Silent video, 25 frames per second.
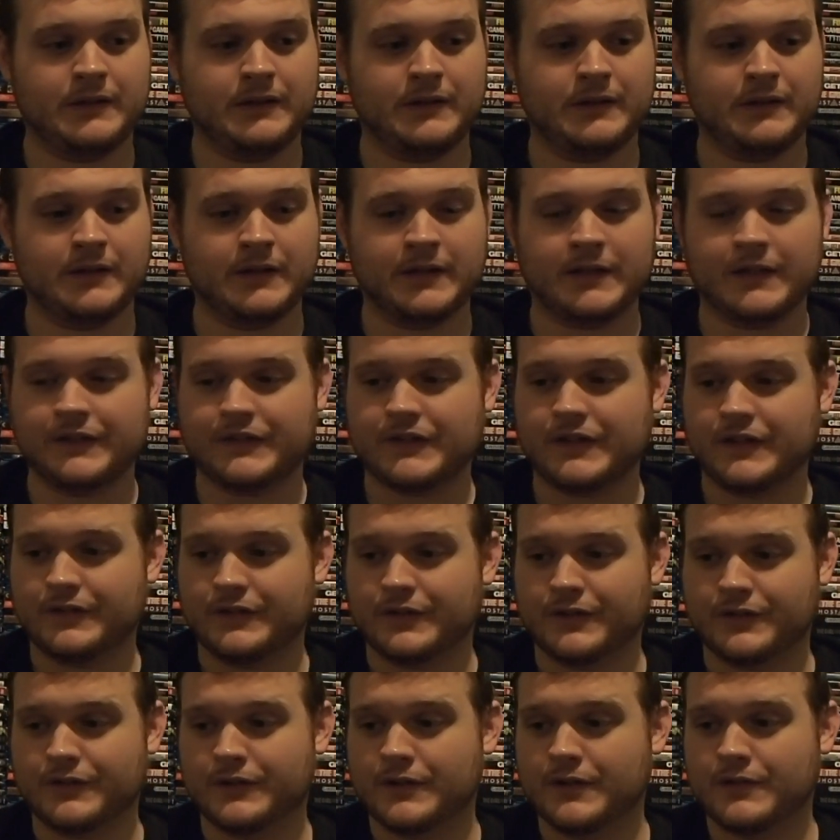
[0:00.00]
Like I said,
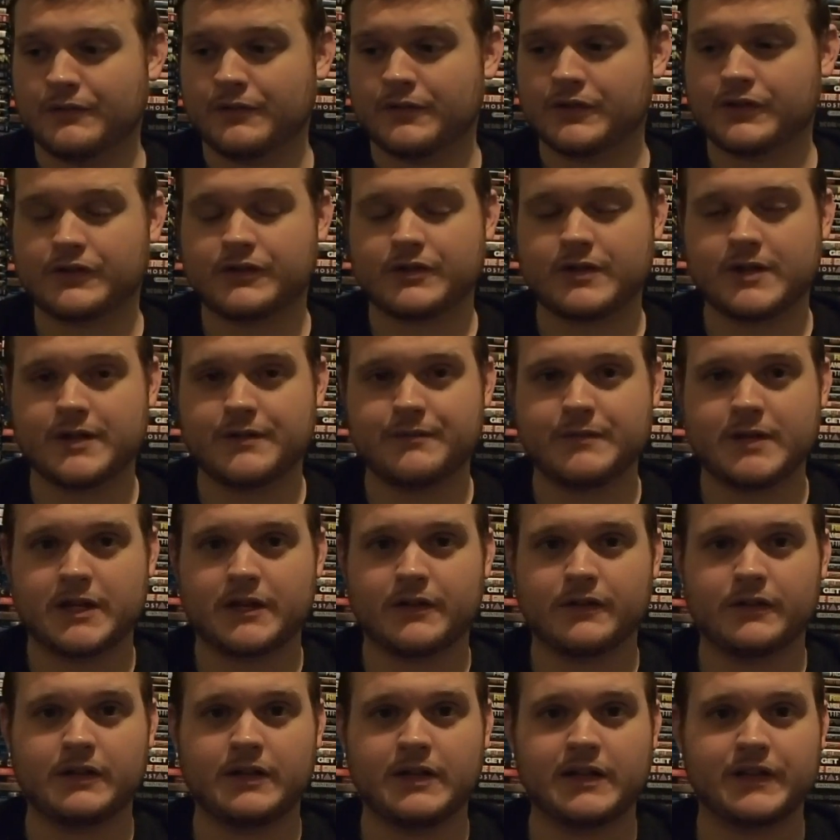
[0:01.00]
they were just trying to make her
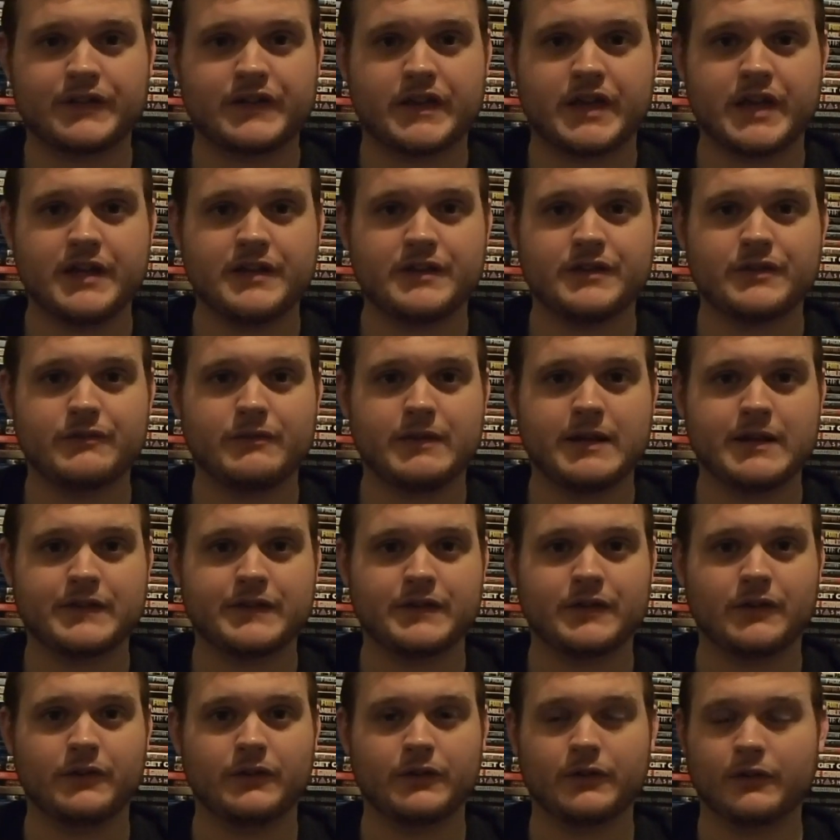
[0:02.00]
the next
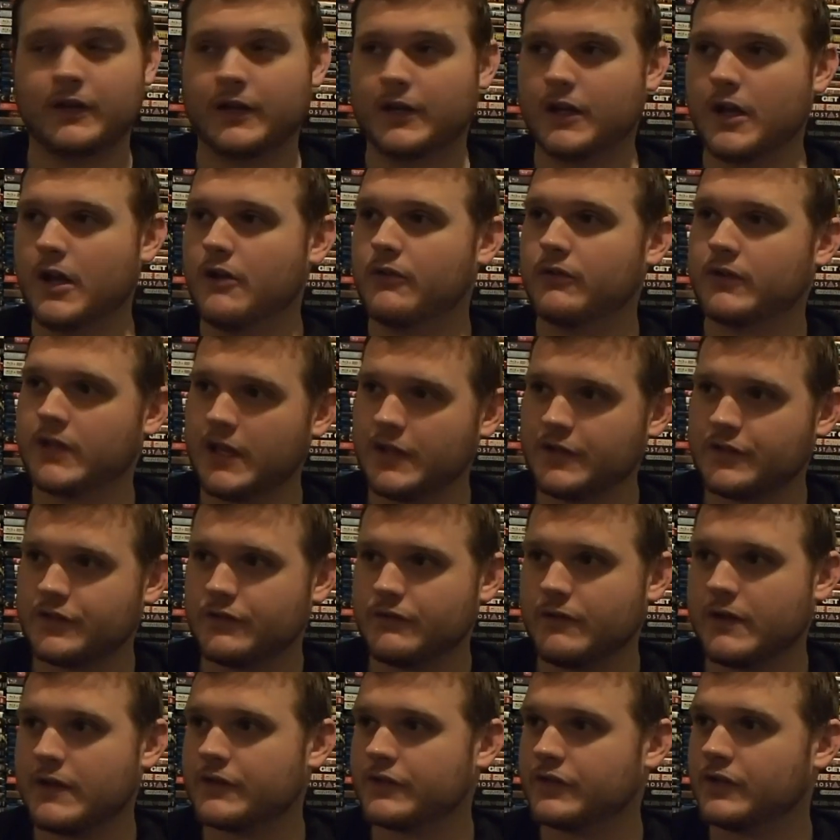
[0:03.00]
K2SO. They're like, oh,
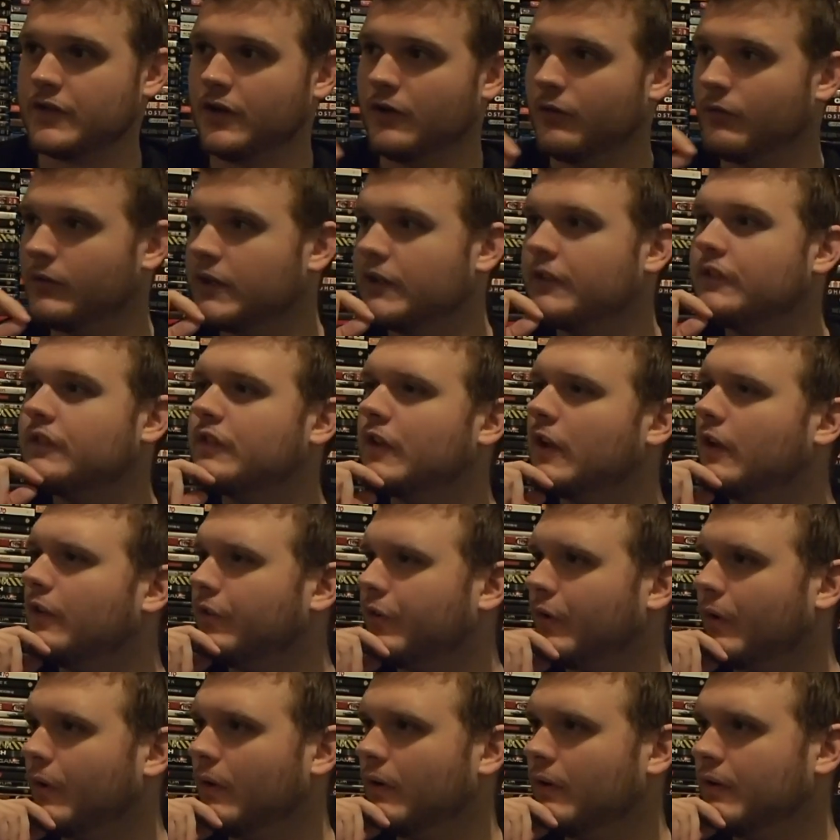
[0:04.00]
K2SO, we can sell
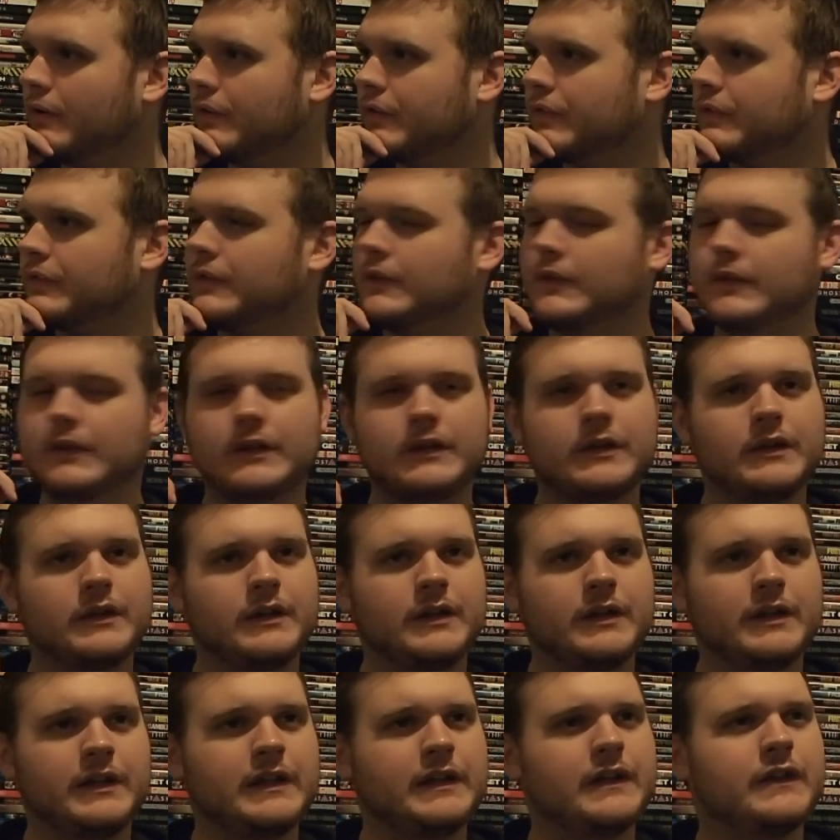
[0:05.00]
toys.
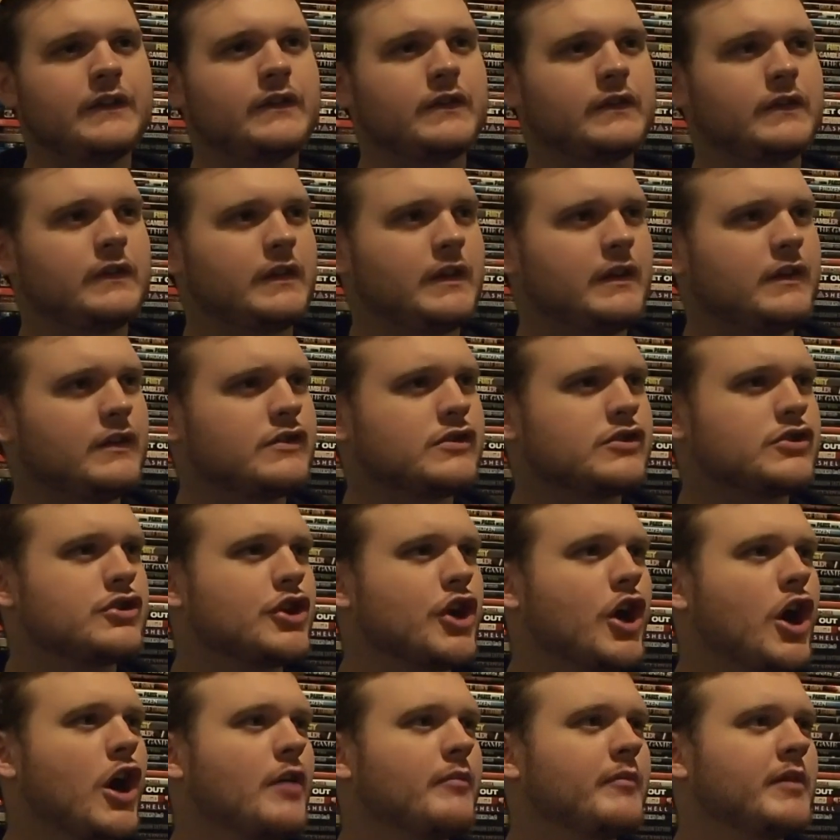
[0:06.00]
He's
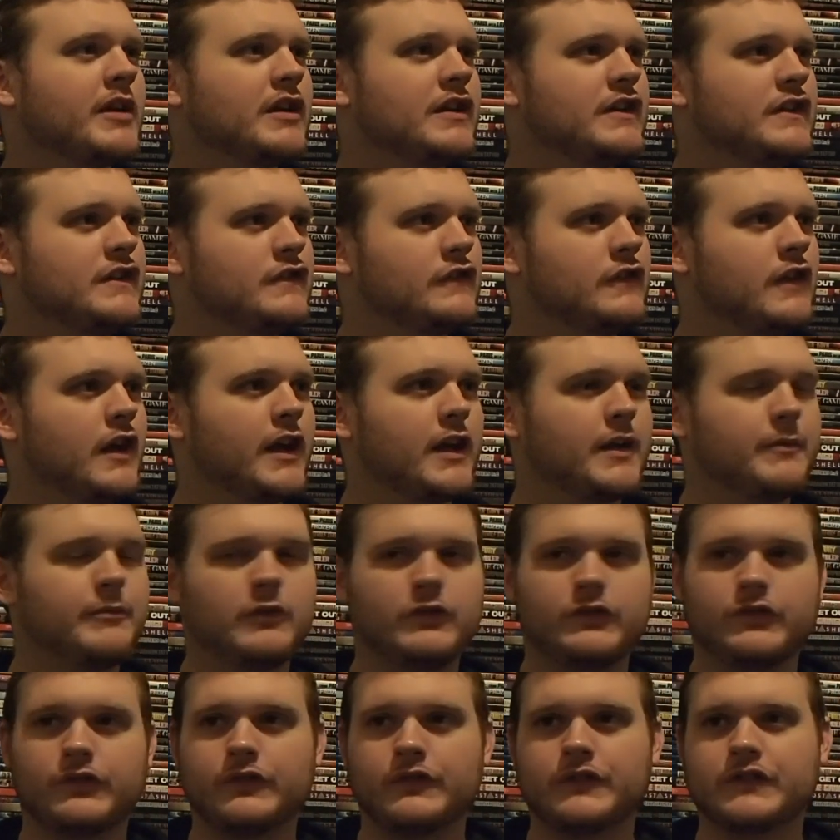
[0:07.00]
charming, he's likable,
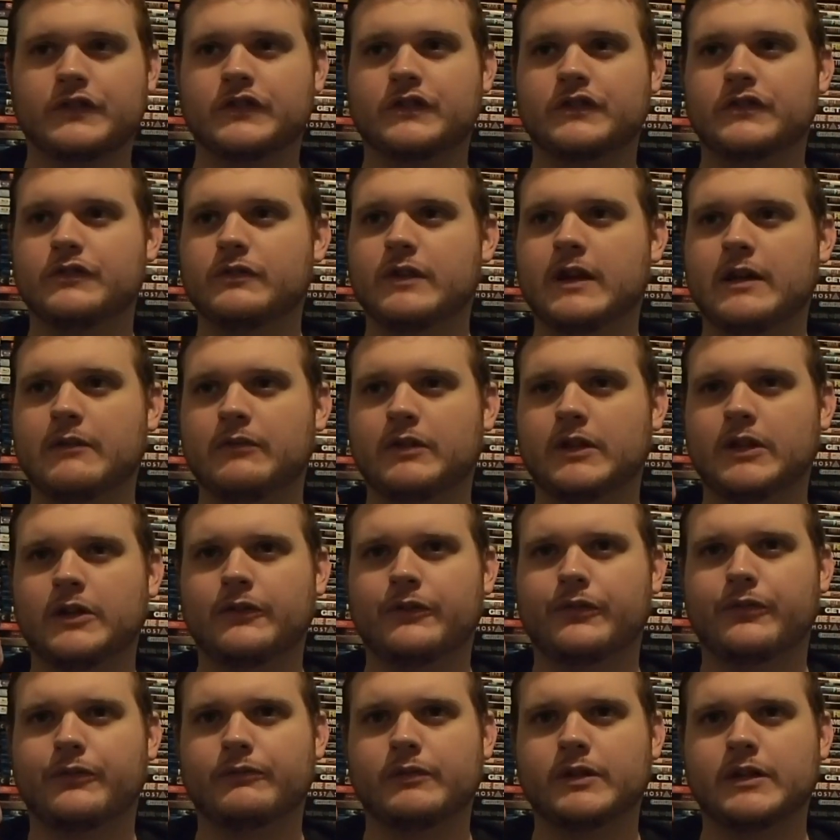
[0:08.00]
so let's just do that with
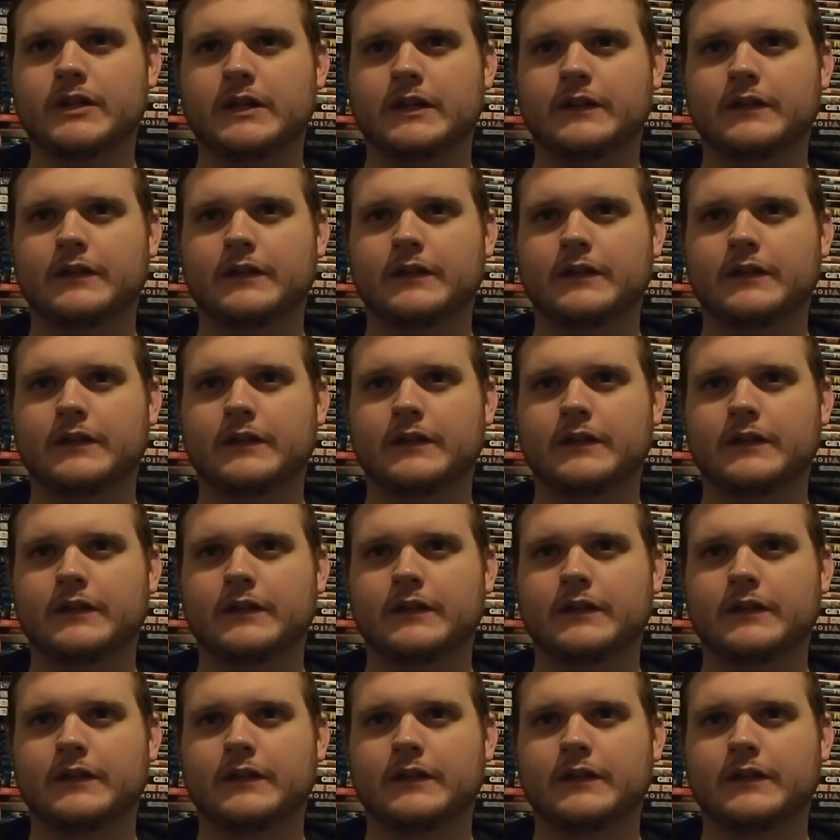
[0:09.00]
L3.